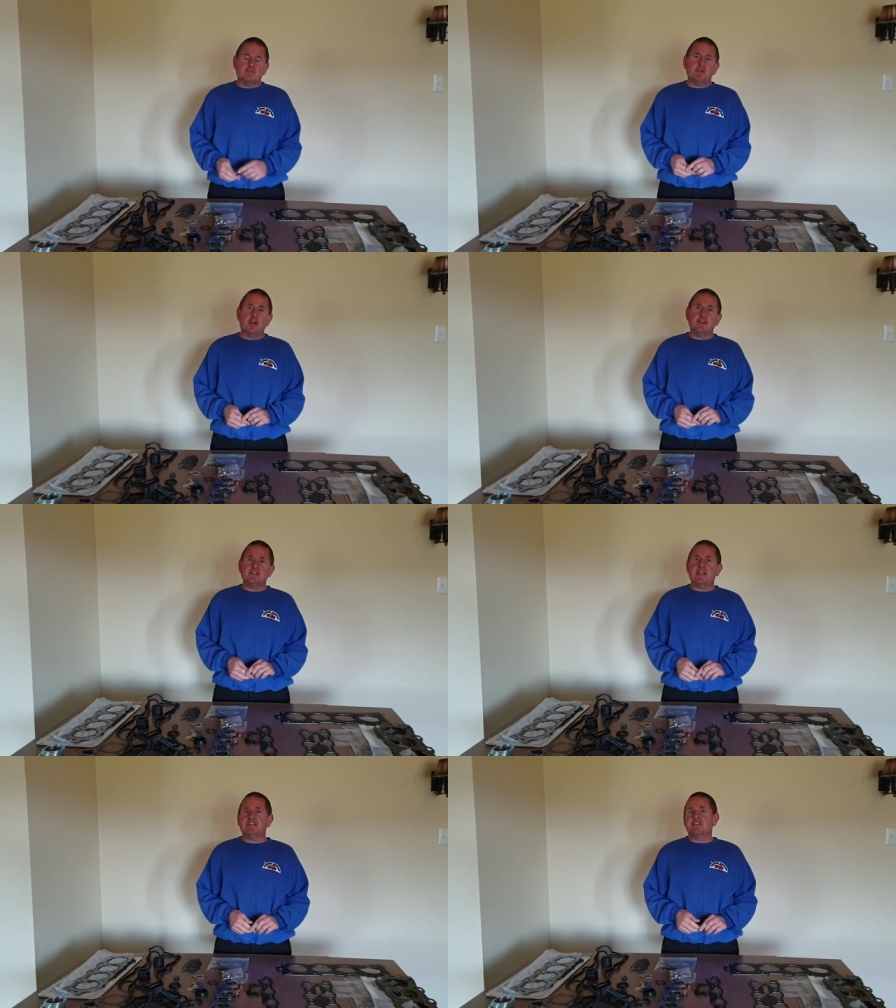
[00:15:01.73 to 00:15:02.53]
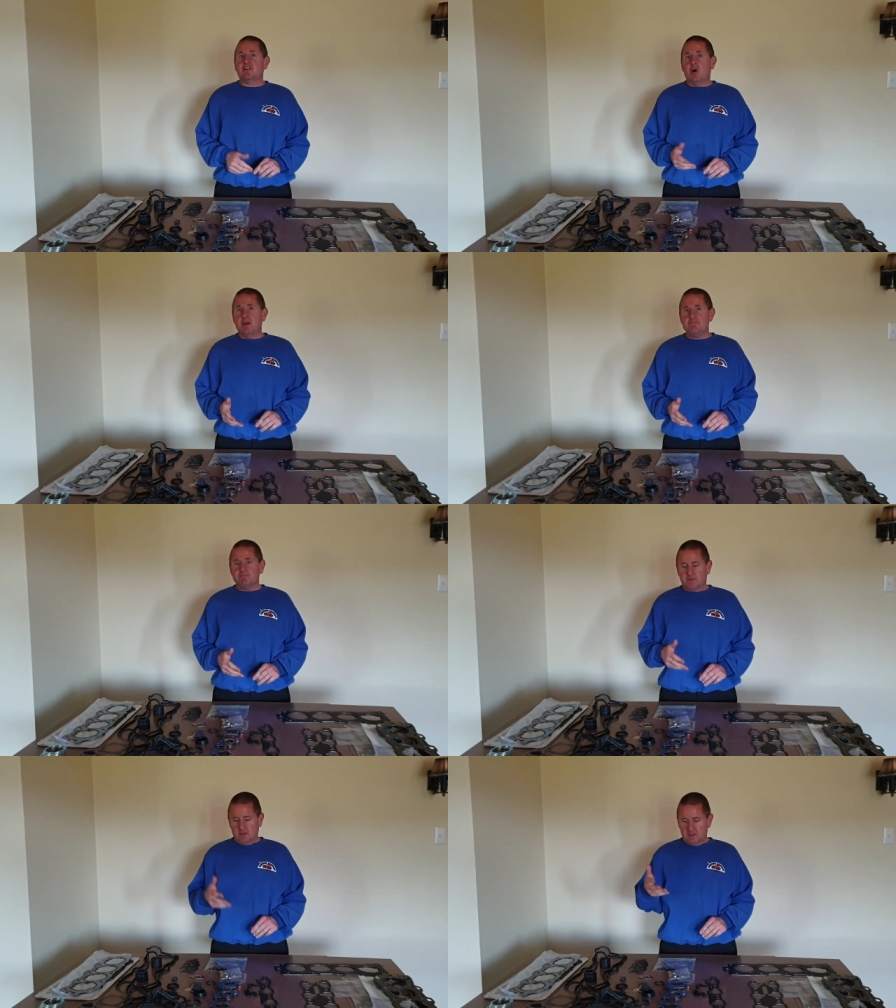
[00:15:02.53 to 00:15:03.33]
if you're going to take the time to
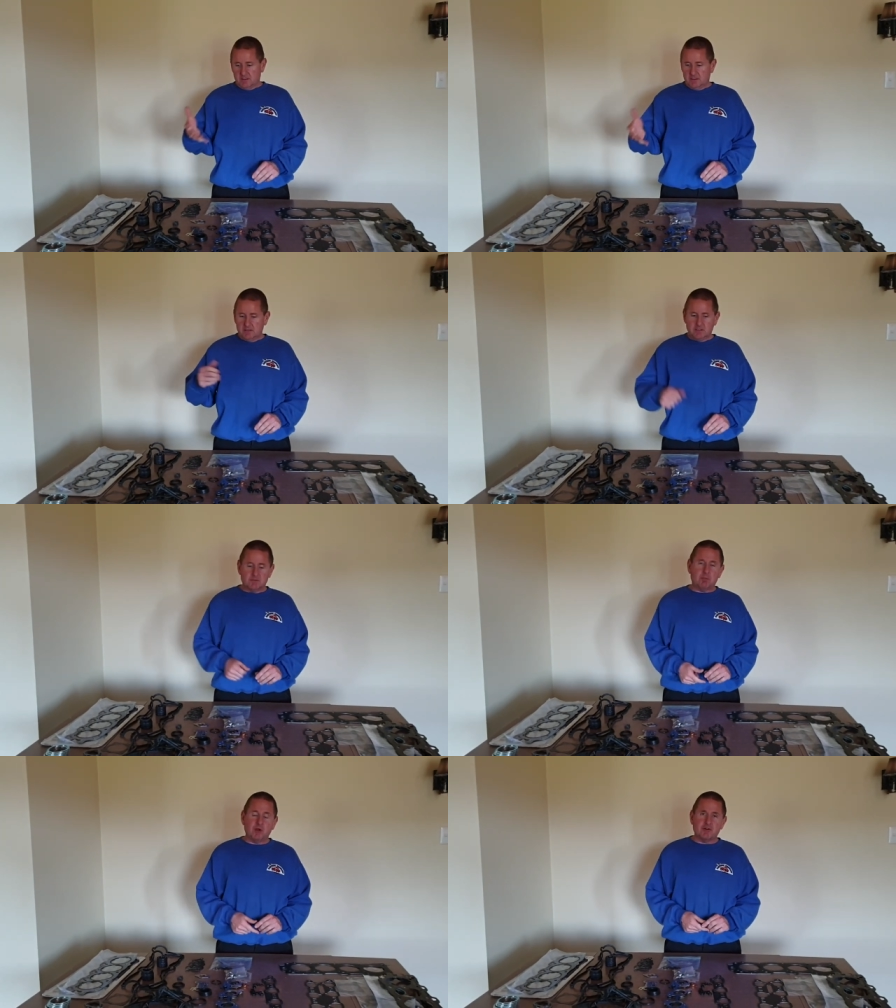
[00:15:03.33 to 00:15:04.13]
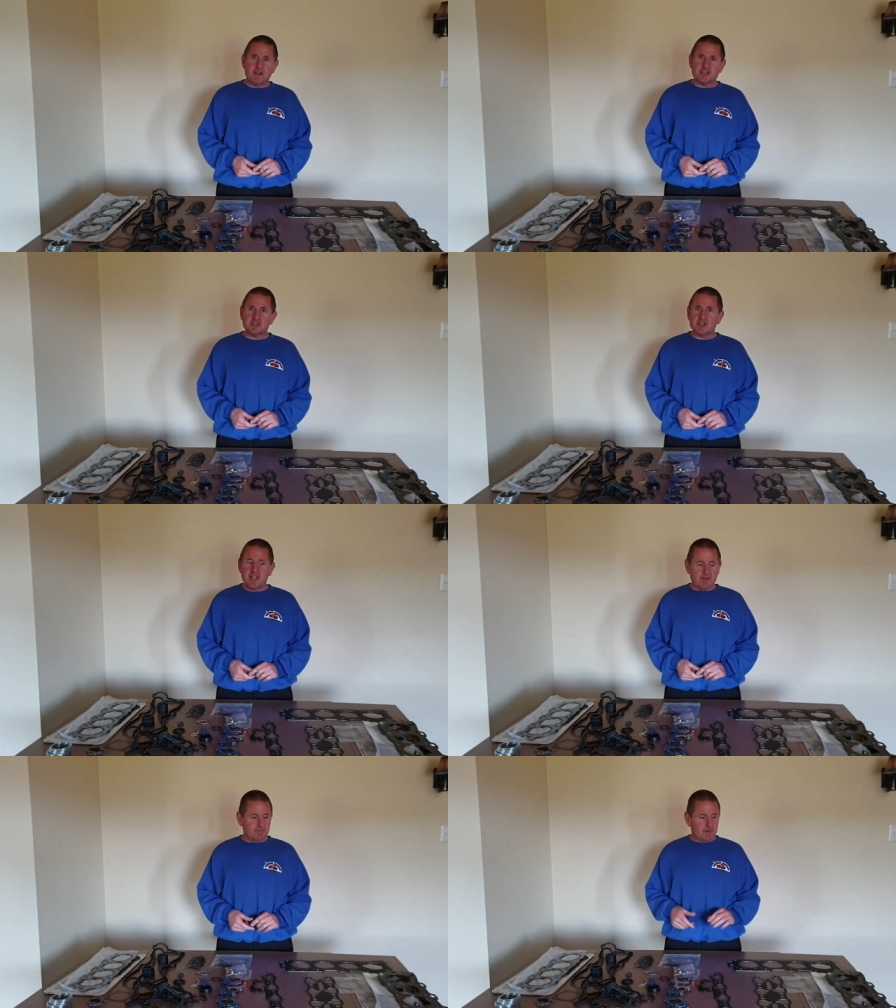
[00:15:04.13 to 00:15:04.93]
pull your engine
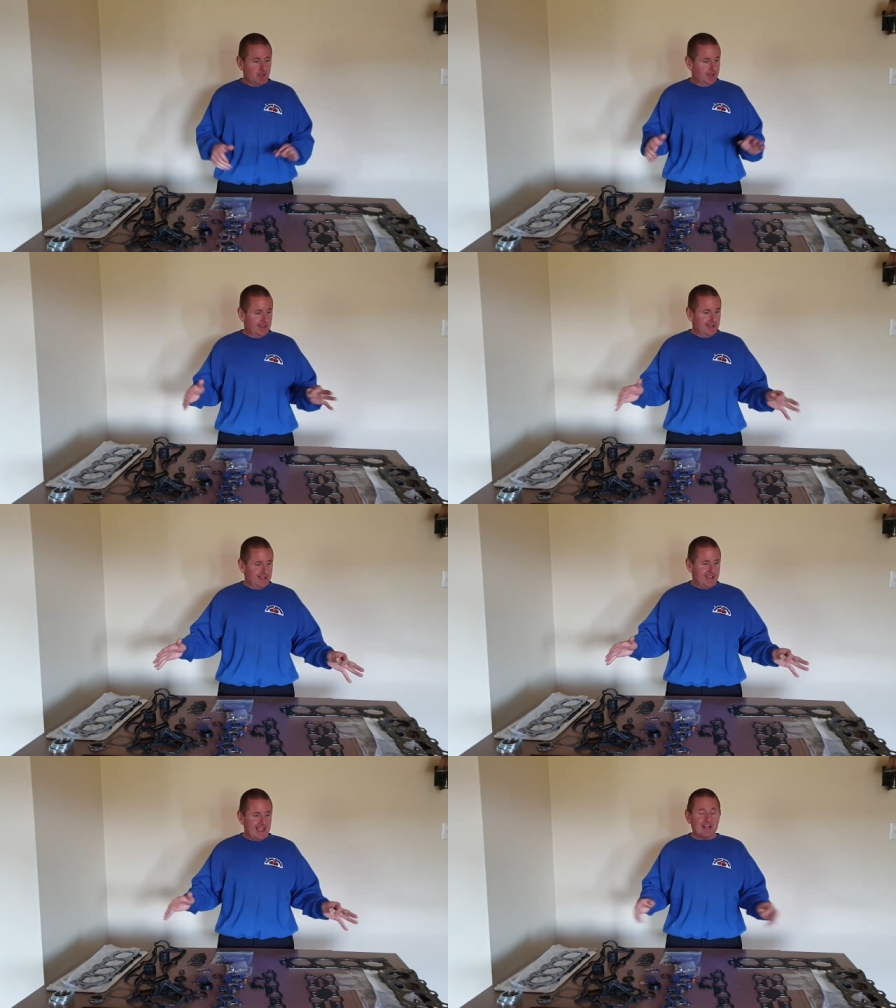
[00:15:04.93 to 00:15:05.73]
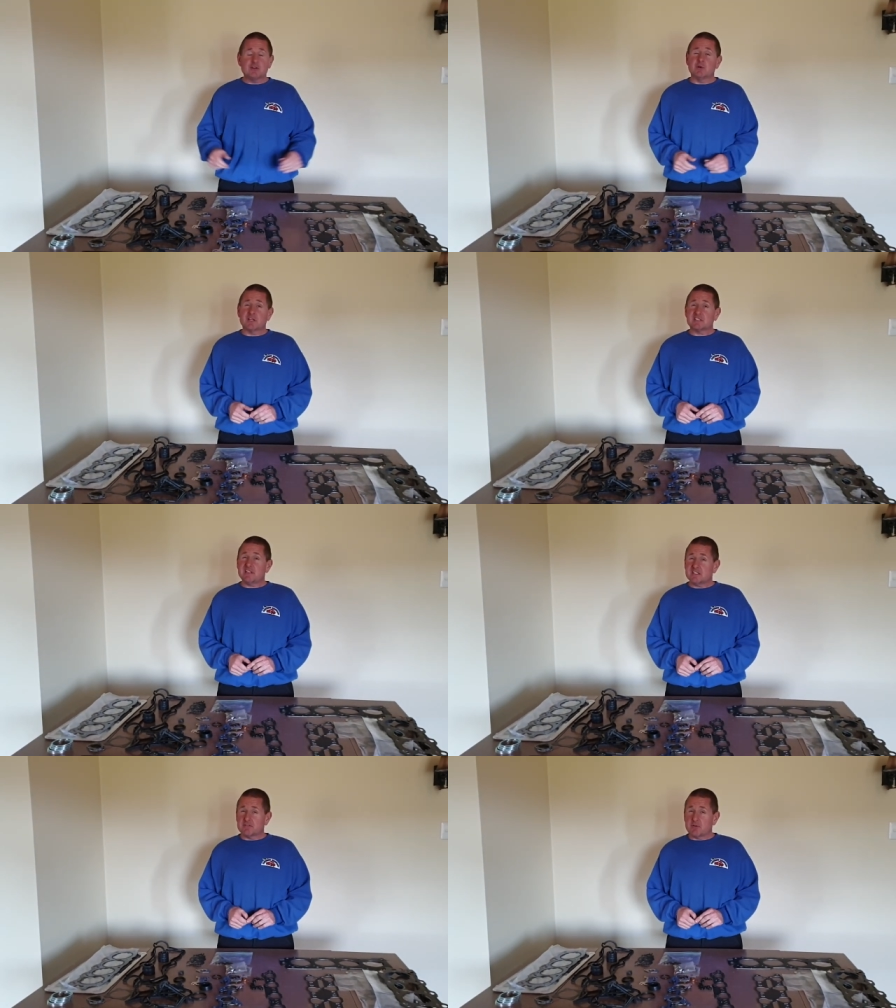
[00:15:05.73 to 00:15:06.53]
down and do an
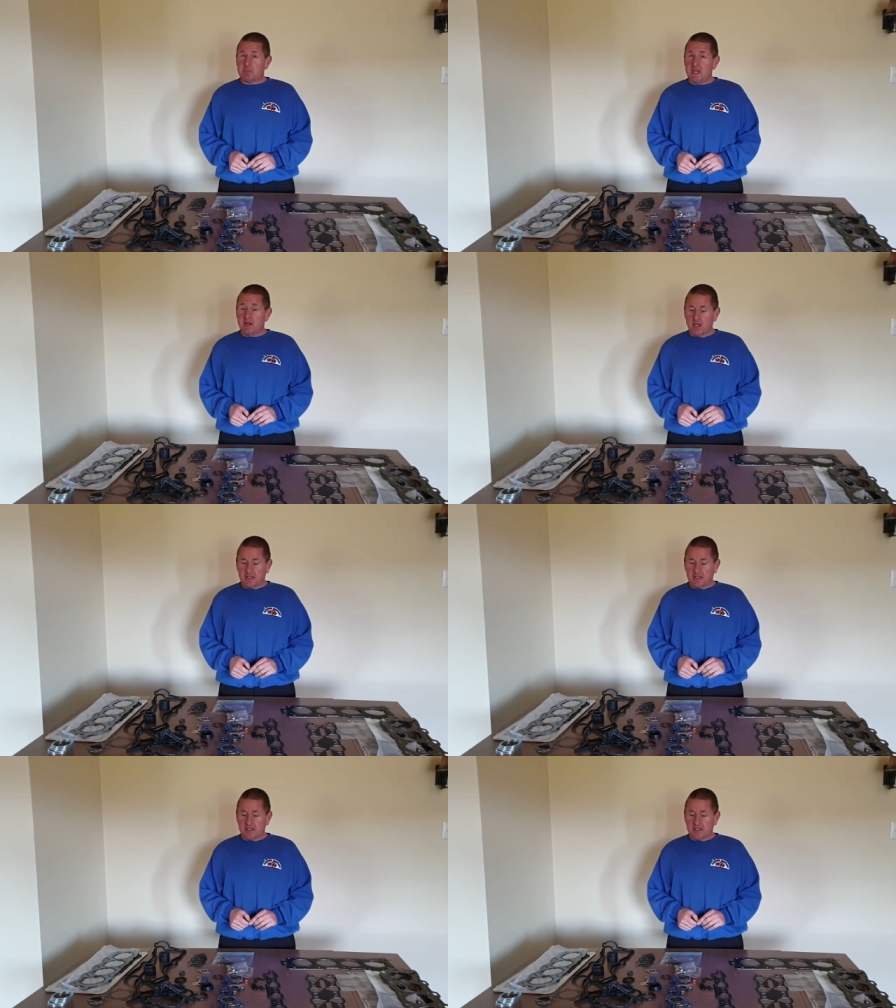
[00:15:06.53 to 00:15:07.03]
extensive repair